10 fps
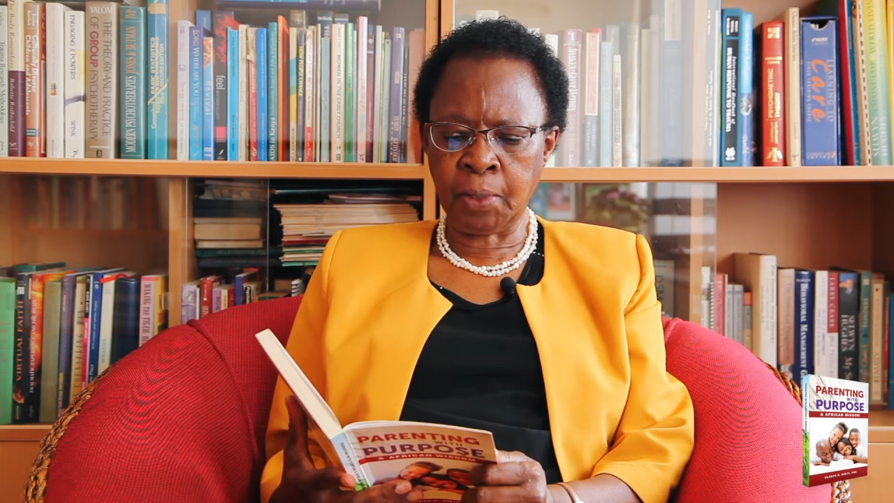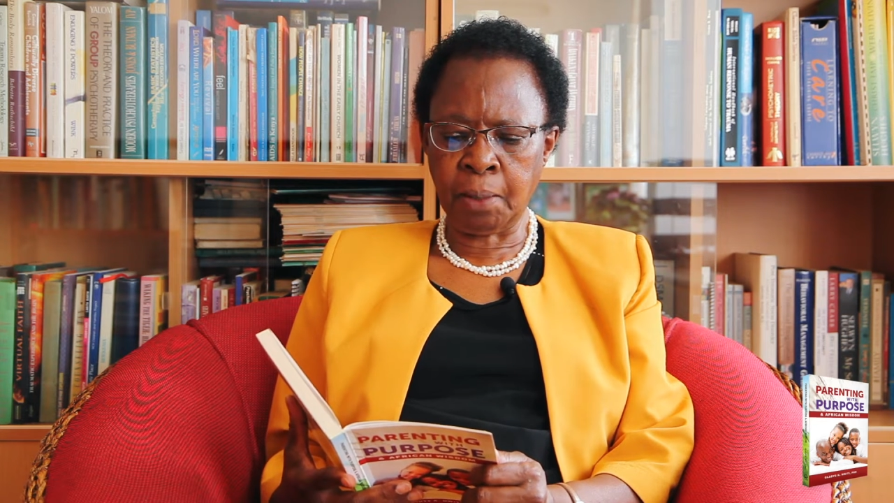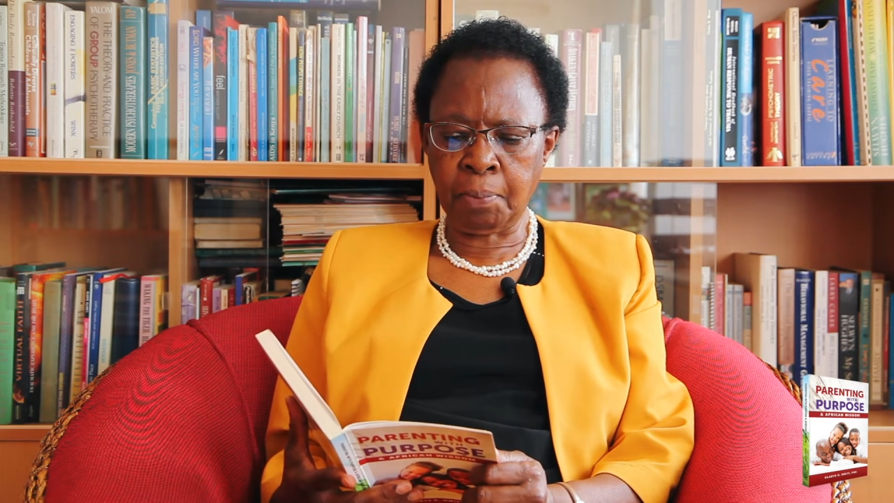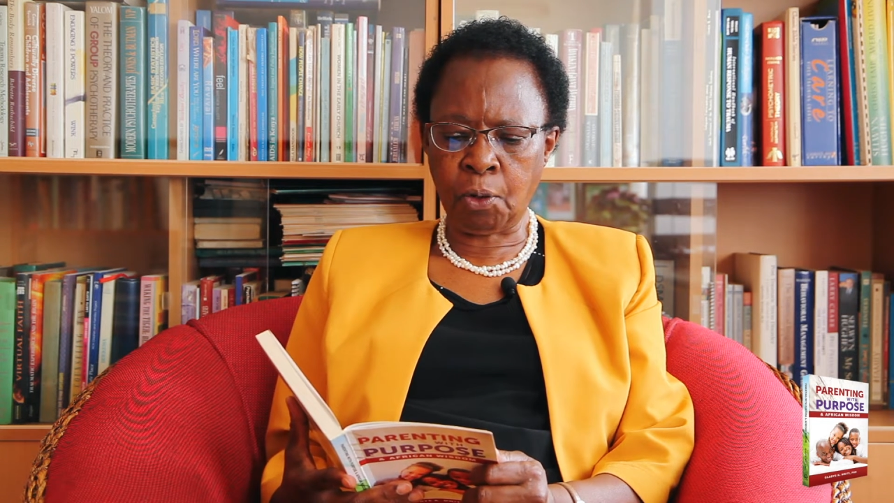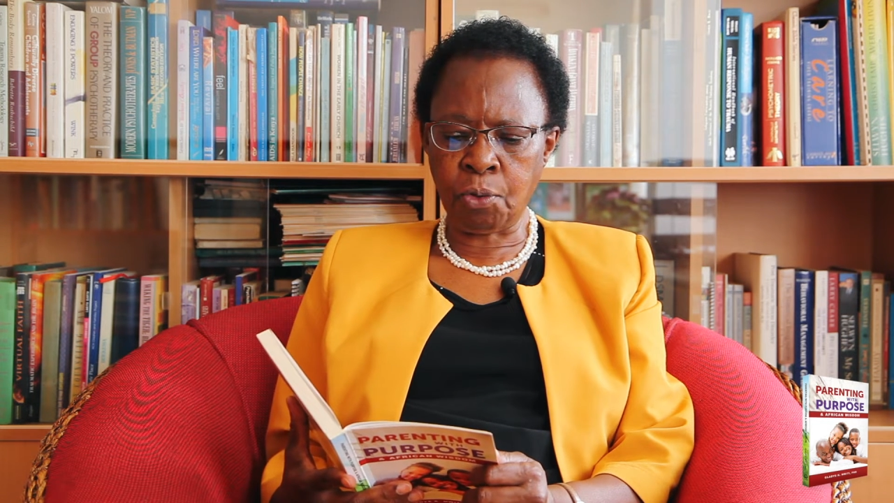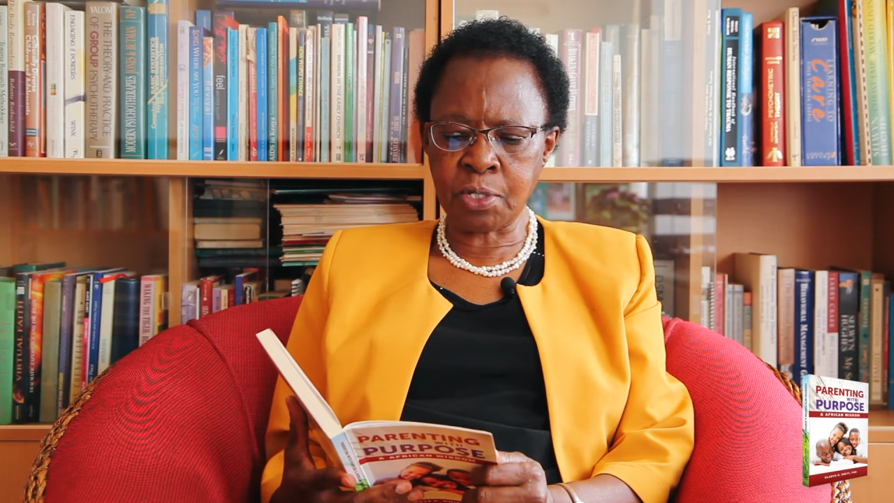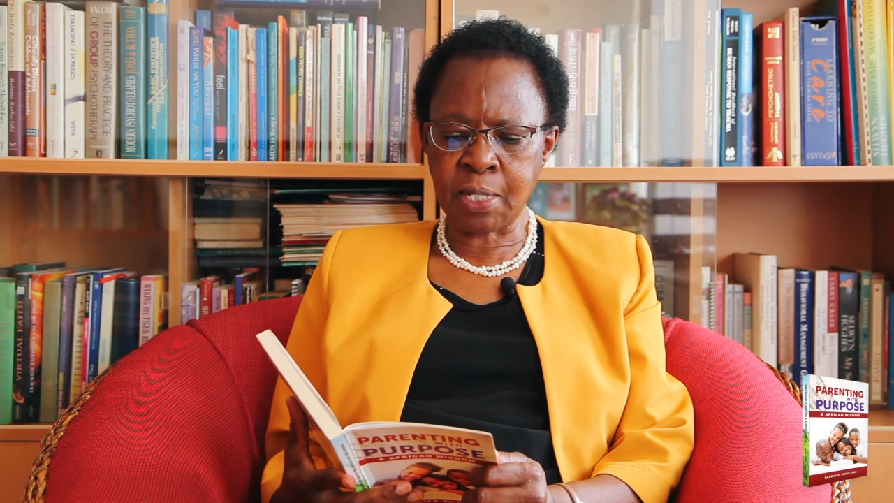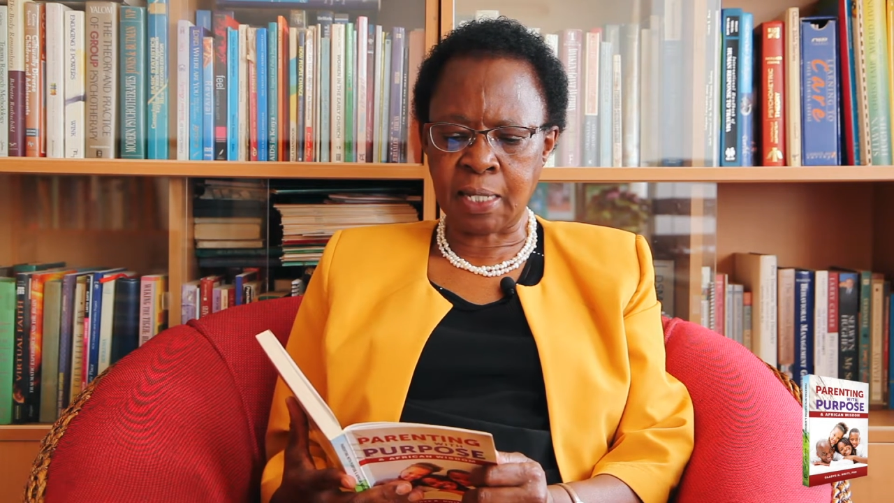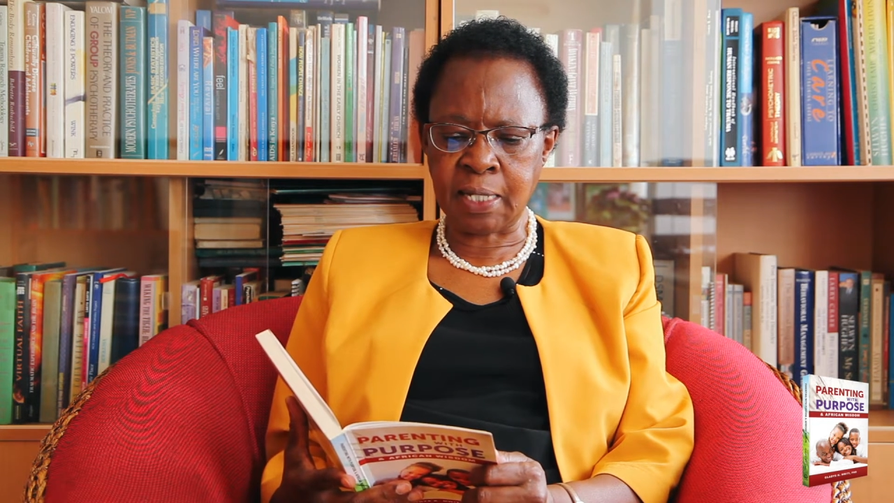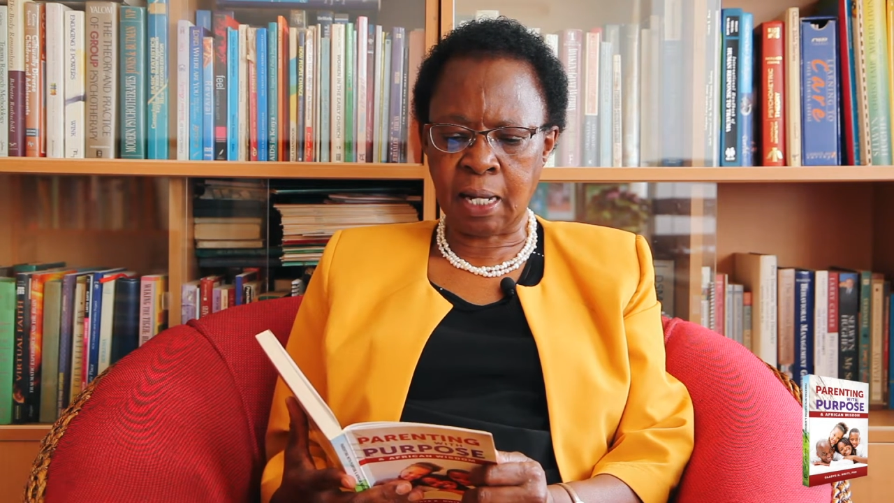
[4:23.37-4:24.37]
because
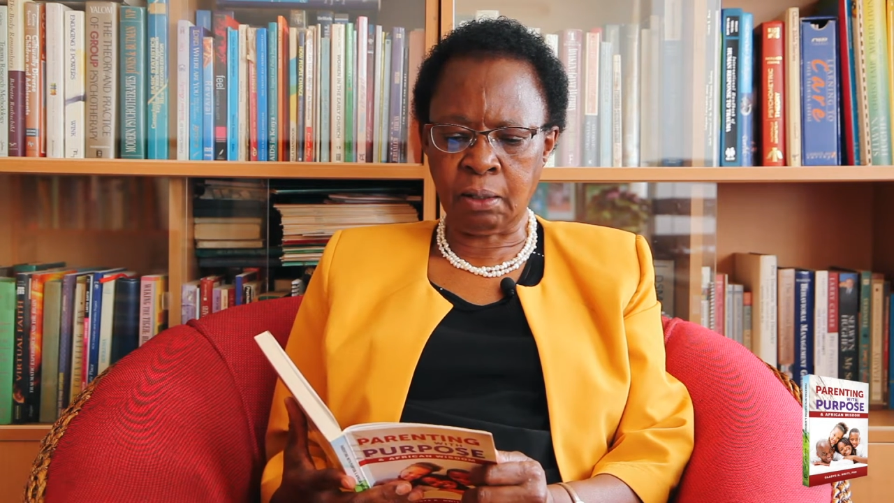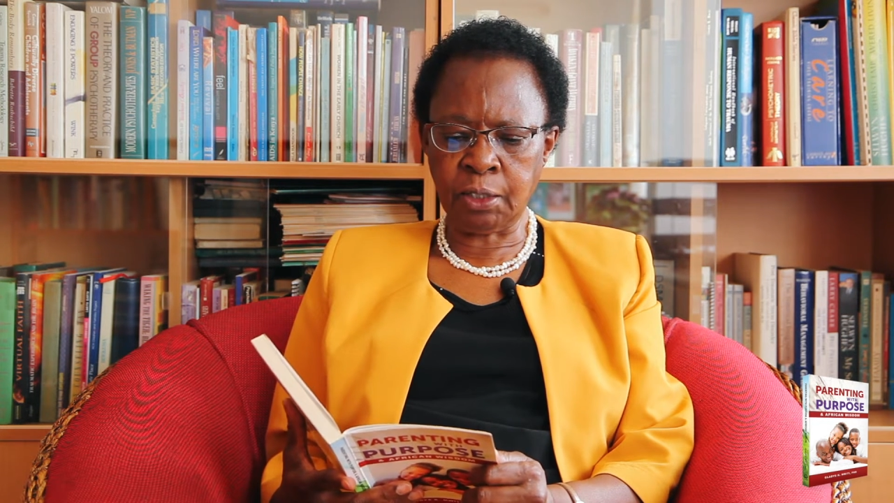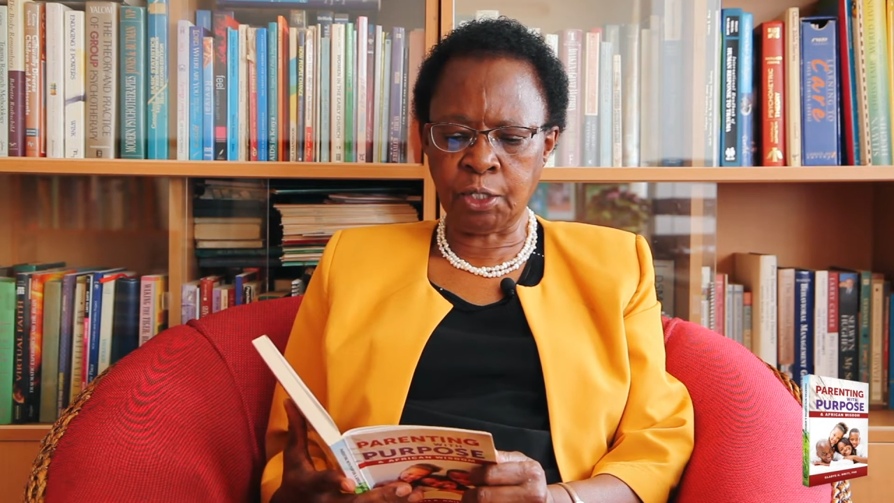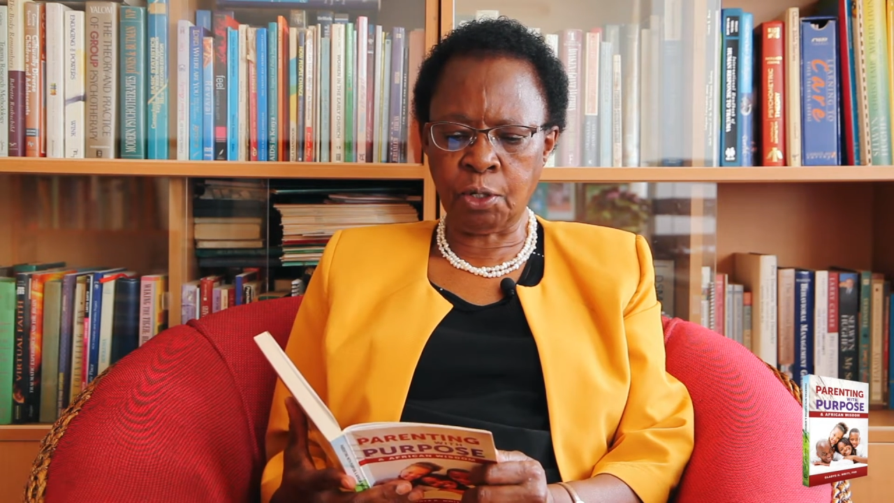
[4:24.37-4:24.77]
a child